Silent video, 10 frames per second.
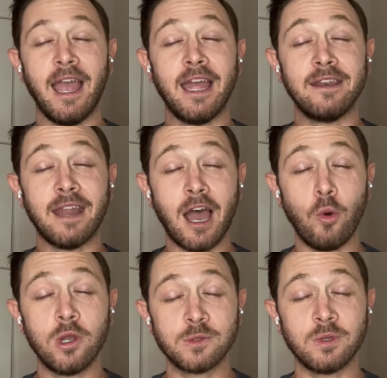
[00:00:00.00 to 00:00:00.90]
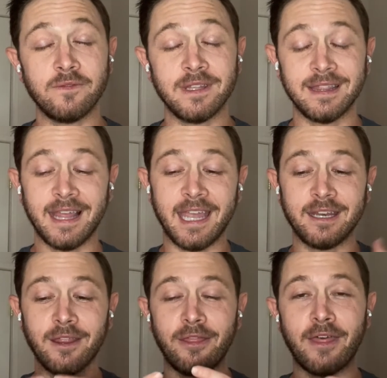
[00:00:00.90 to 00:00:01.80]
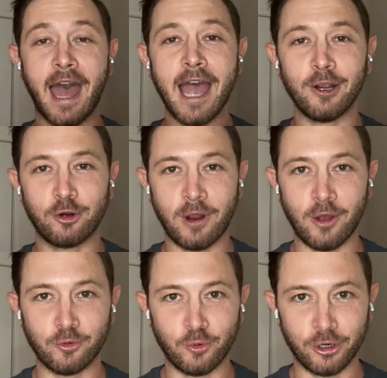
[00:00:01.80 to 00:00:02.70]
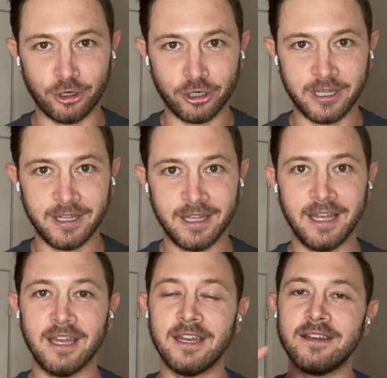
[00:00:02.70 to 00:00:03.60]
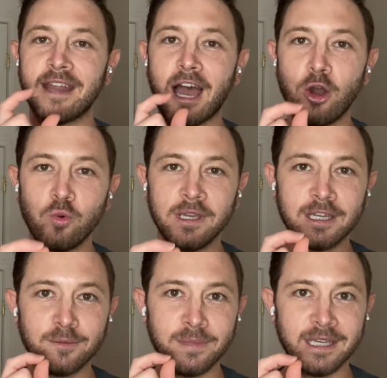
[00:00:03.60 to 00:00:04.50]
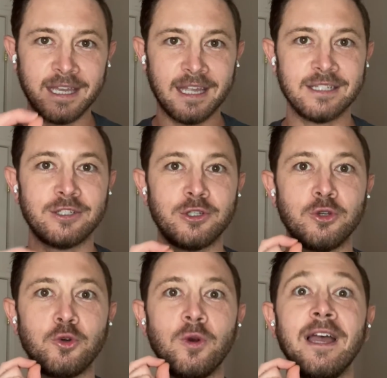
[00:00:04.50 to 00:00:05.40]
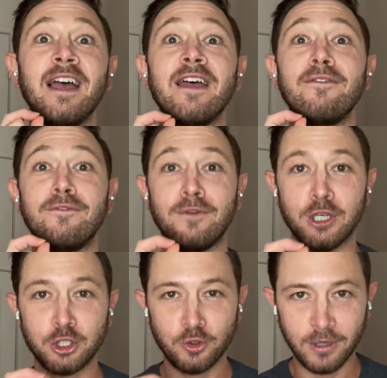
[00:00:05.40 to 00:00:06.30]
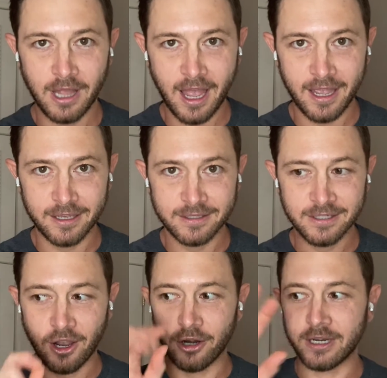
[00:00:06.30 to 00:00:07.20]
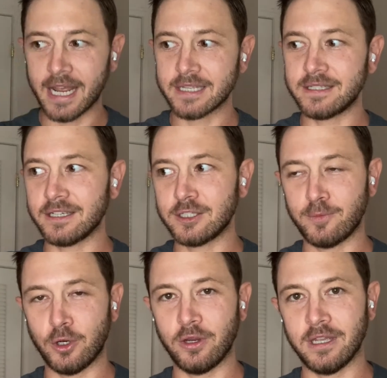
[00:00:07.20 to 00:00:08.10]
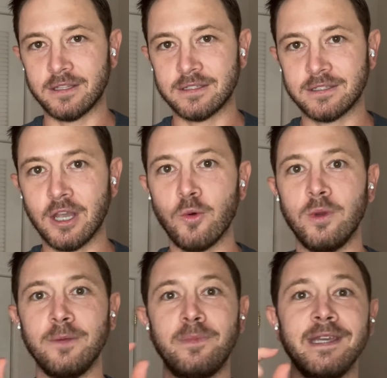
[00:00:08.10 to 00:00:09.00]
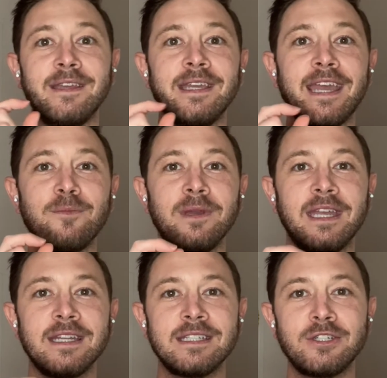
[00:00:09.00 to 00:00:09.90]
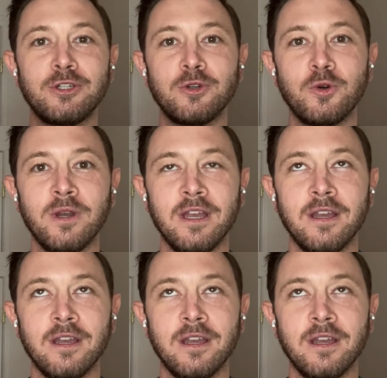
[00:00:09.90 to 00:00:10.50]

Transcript: And now once we've laid that groundwork, now we can begin to visualize our next experience. We can begin to